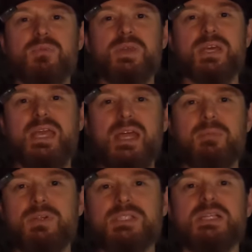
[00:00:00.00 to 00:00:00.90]
with a
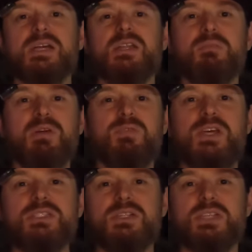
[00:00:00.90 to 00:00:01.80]
camera and stuck it in my
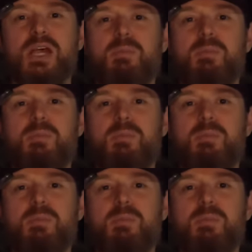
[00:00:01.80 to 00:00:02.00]
face and was like,